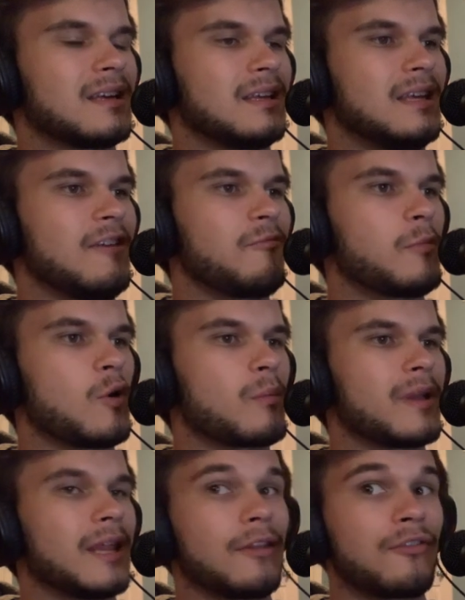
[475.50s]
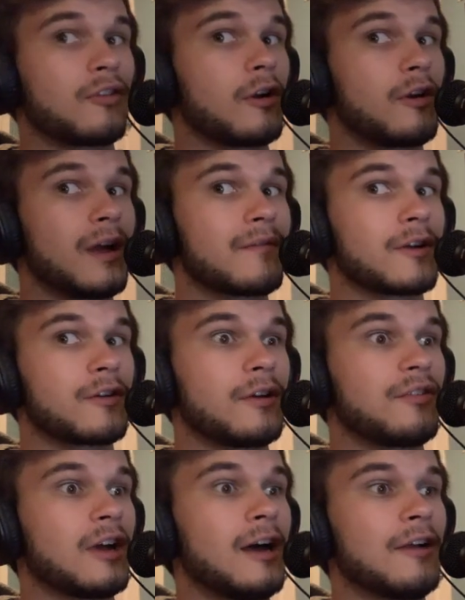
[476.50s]
Gift Pokemon like the starter have
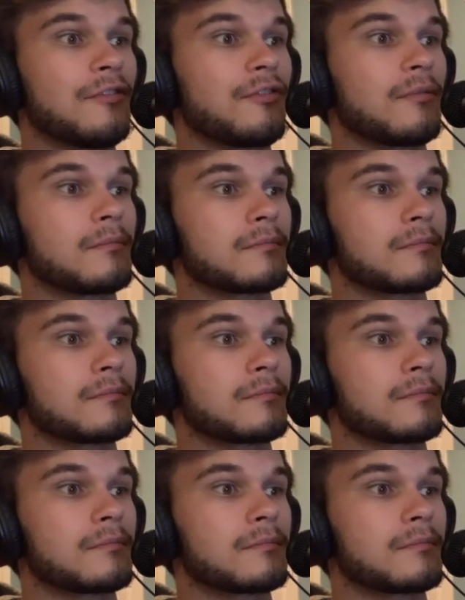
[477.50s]
increased odds.